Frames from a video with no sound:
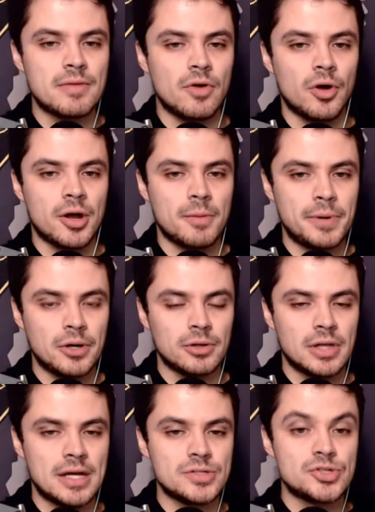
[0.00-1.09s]
They've all got
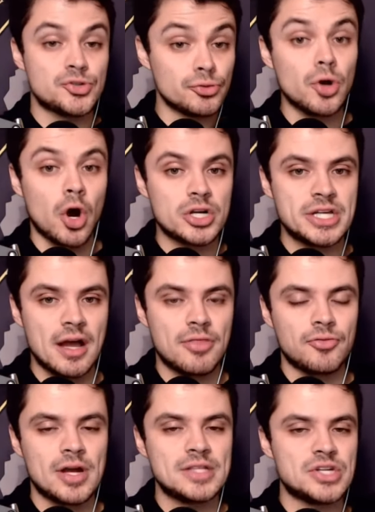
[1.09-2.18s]
apparel lines through
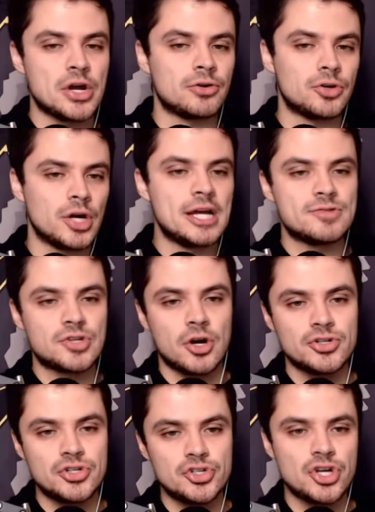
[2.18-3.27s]
RTI Threads. Aaron Graves,
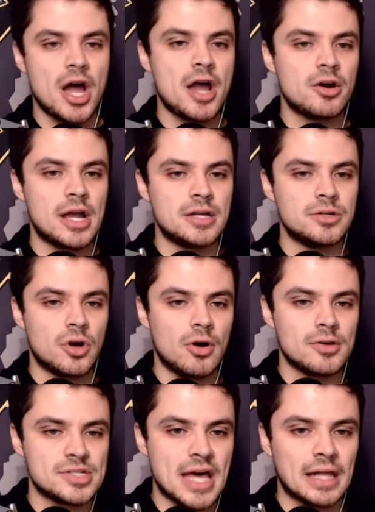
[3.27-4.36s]
Carson Shire, Aiden
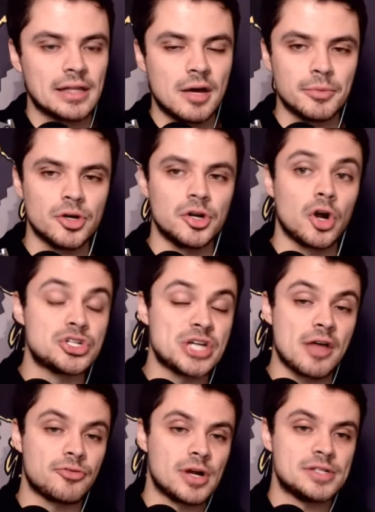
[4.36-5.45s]
Hall, Zach Lutmer, and
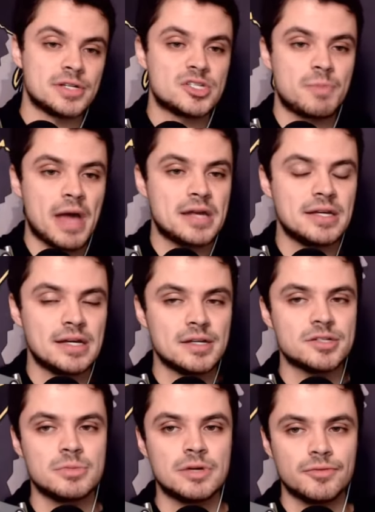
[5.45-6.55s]
RTI Threads expanding
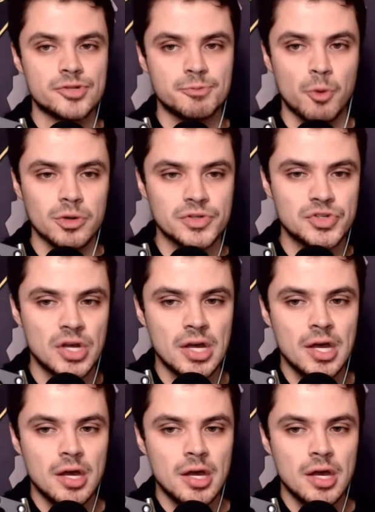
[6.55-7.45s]
into some different sports.